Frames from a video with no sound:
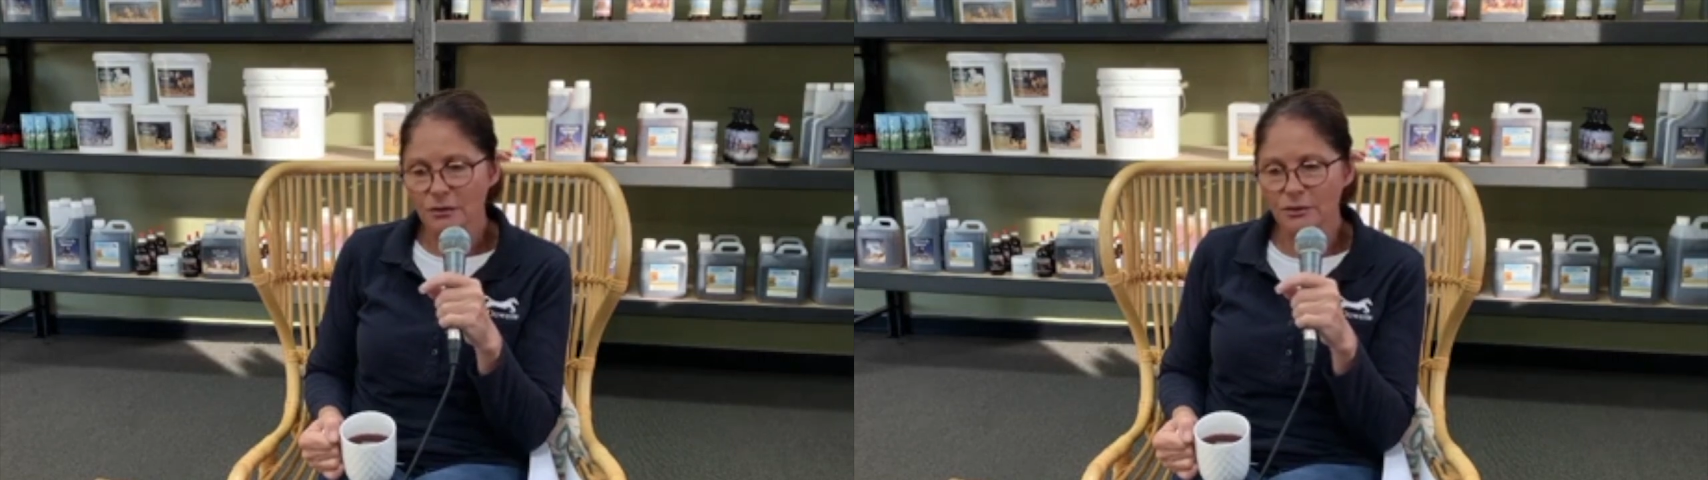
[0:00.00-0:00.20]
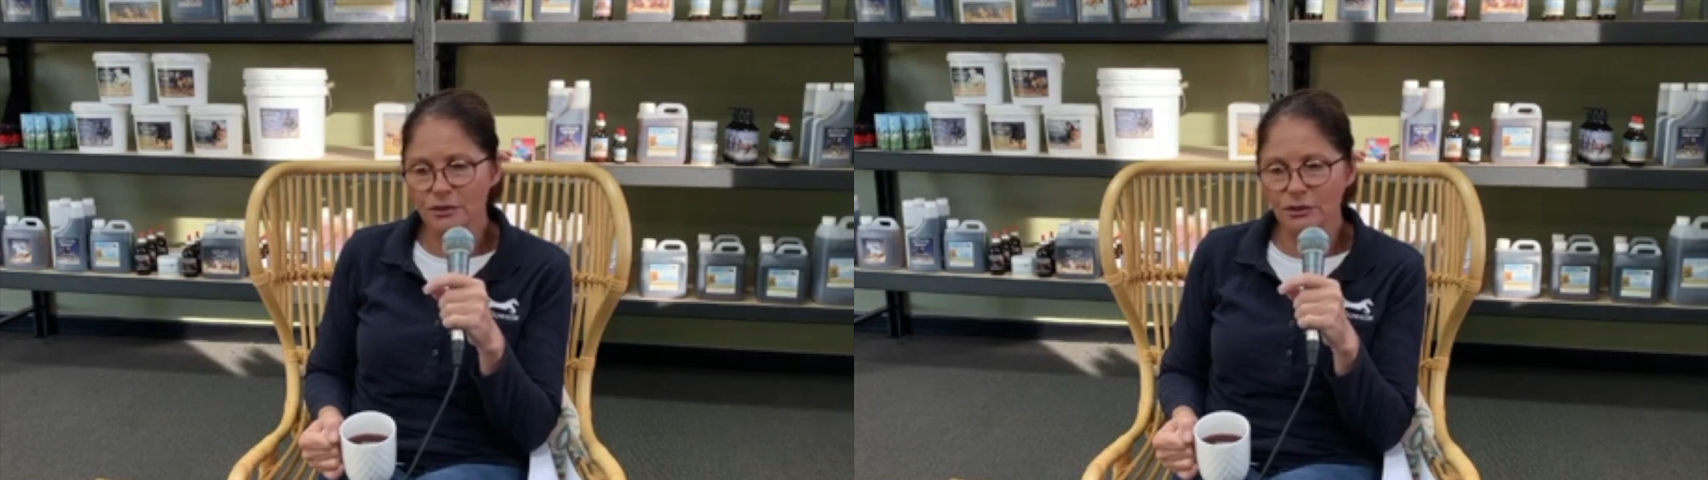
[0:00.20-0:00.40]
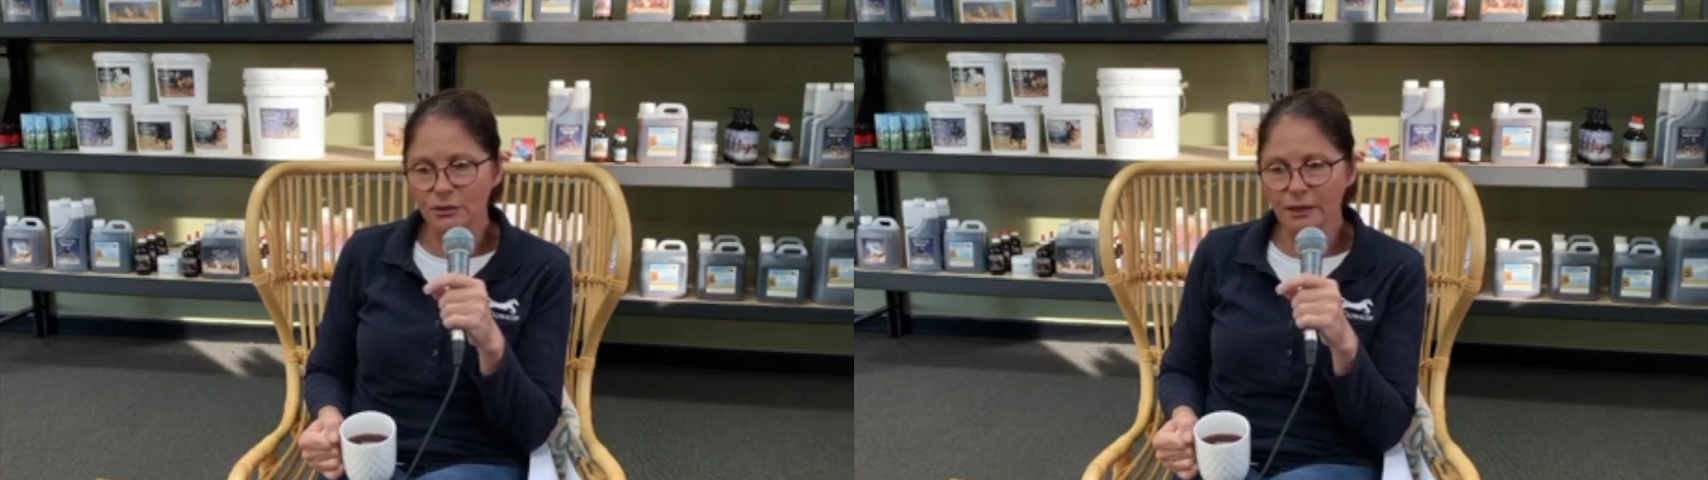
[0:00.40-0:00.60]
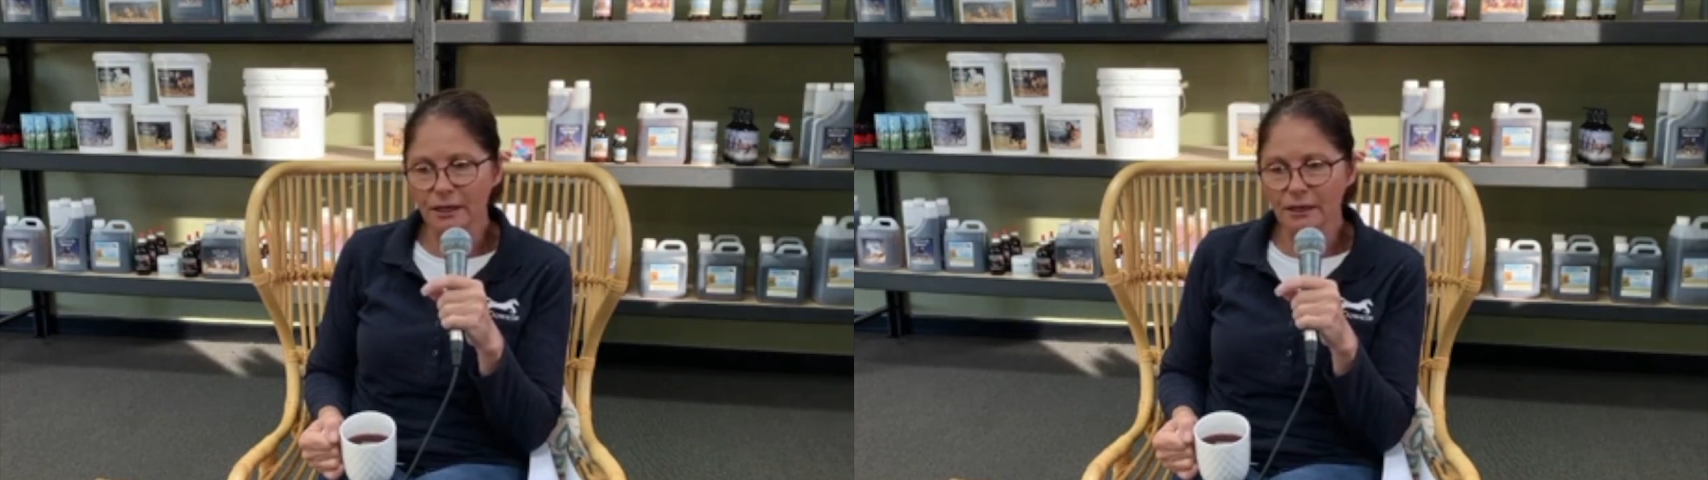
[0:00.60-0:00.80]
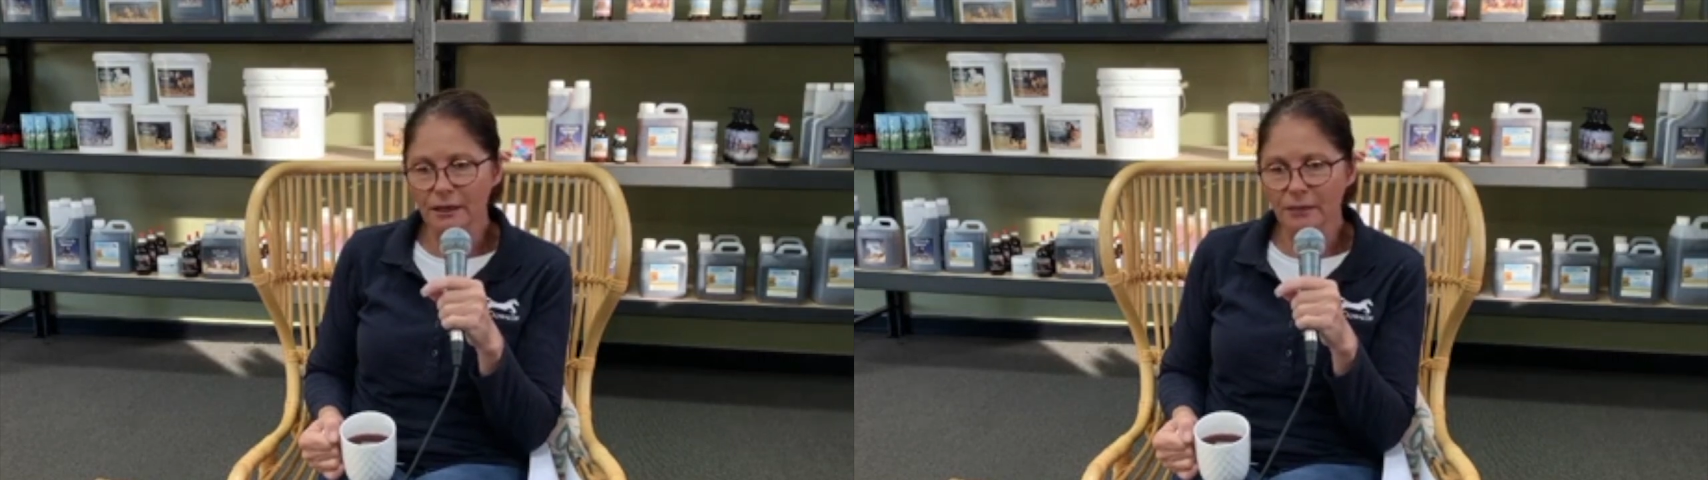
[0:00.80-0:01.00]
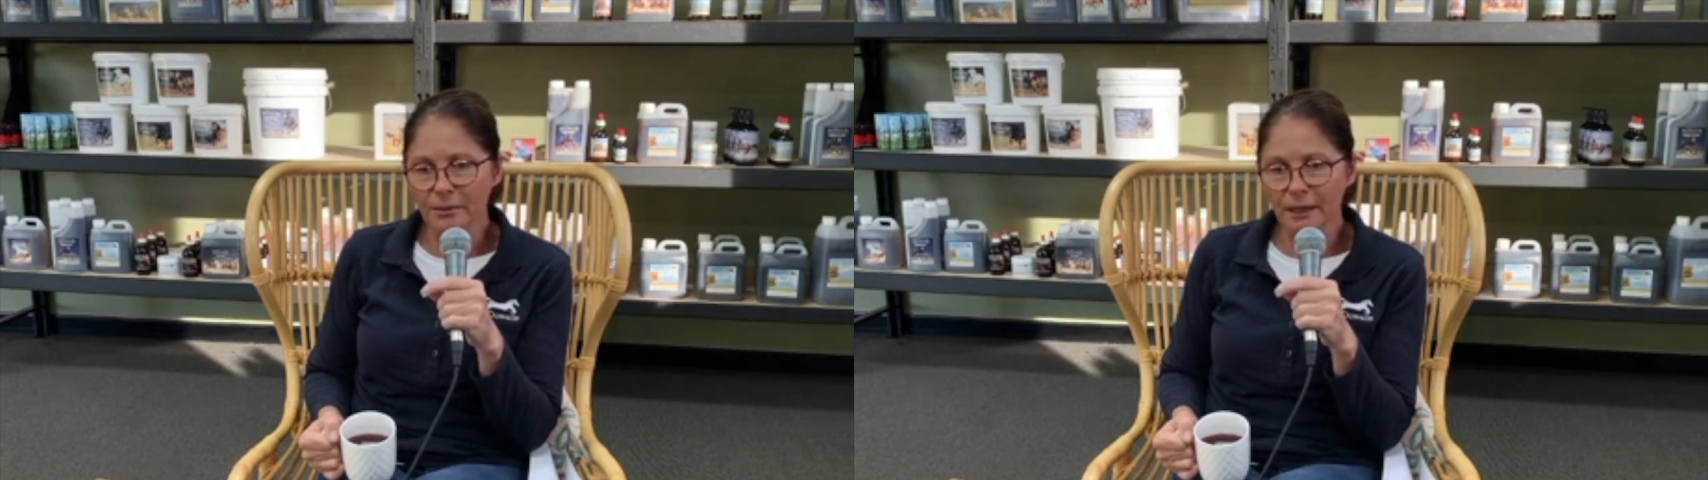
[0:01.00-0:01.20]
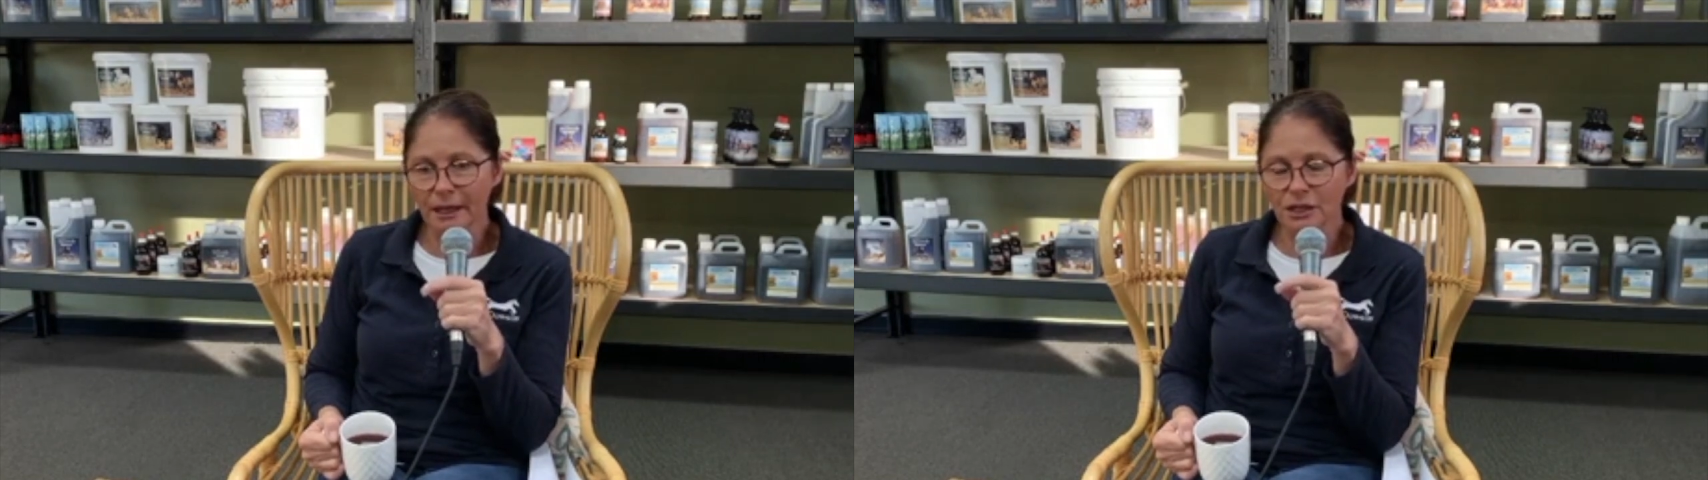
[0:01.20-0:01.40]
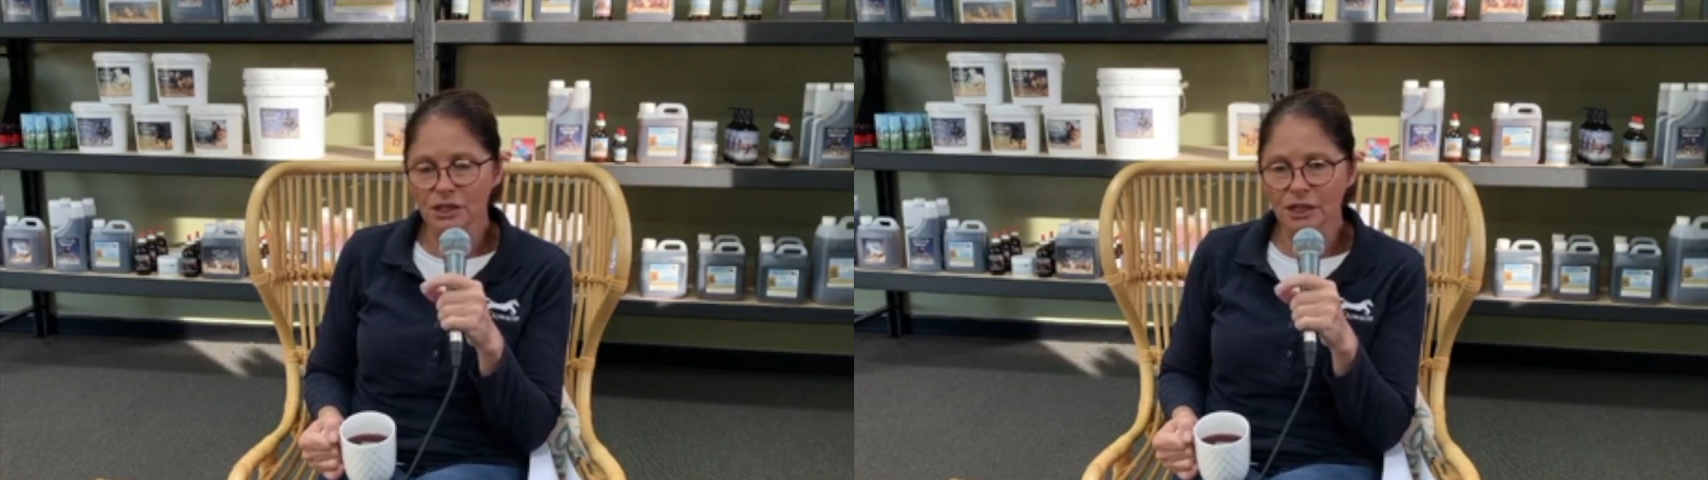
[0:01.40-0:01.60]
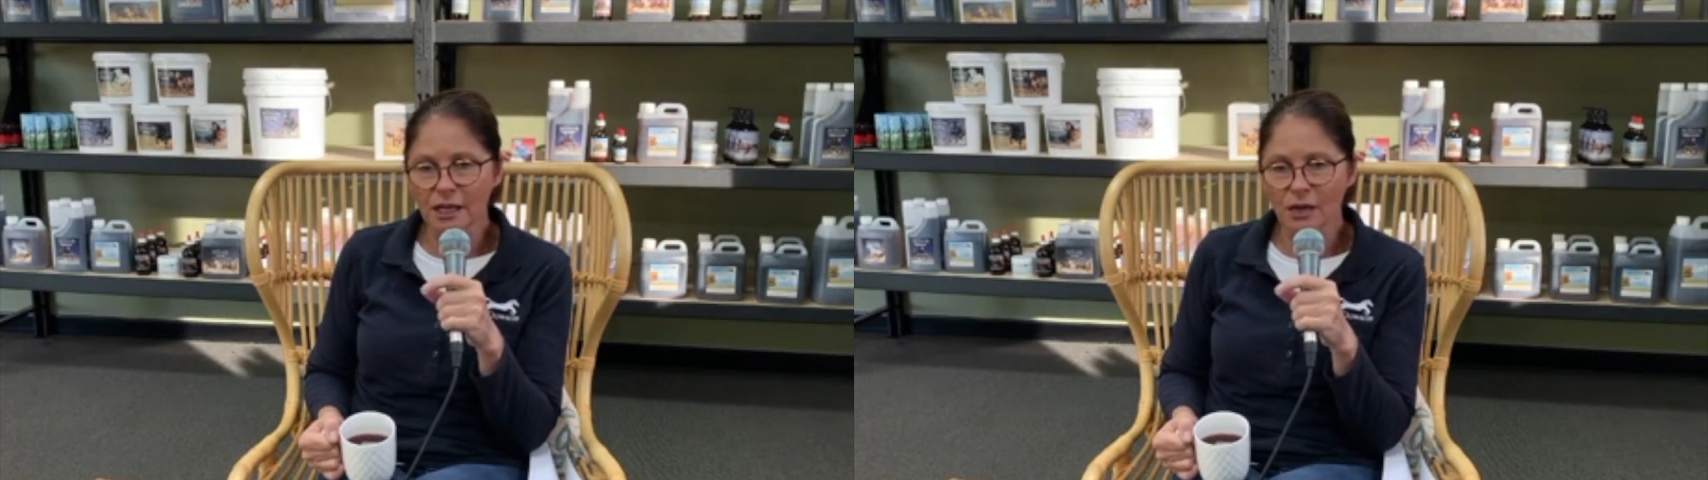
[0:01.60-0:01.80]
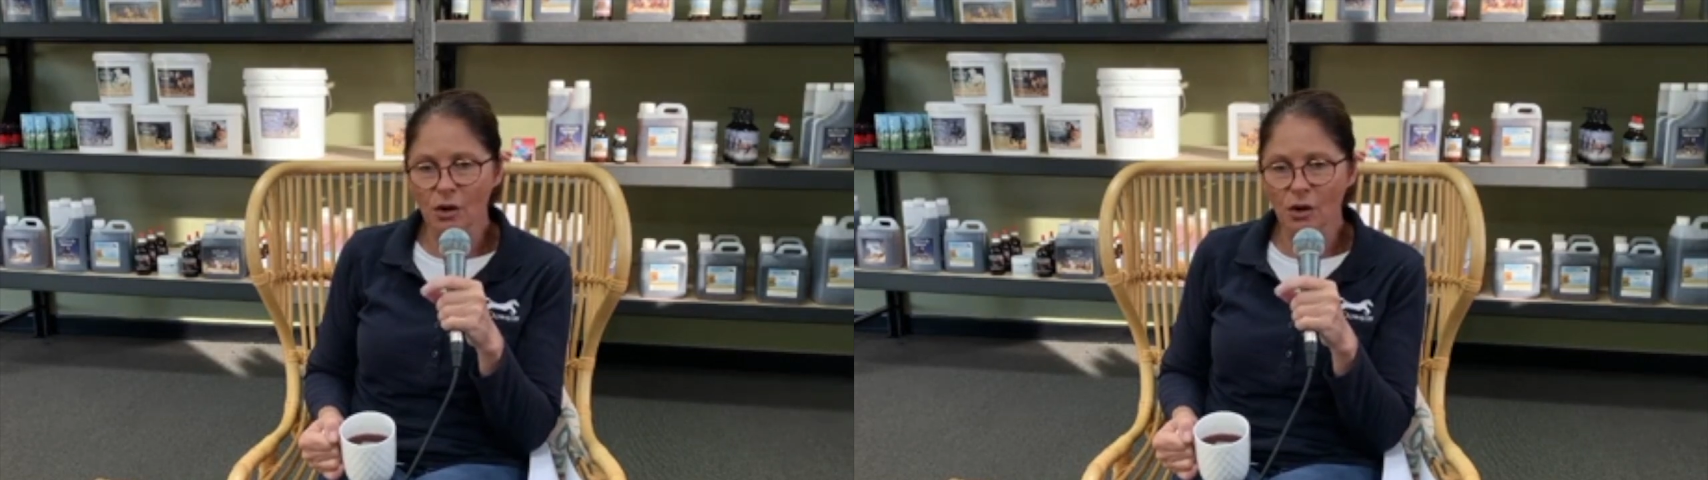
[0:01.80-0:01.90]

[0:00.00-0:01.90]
Was doing a PhD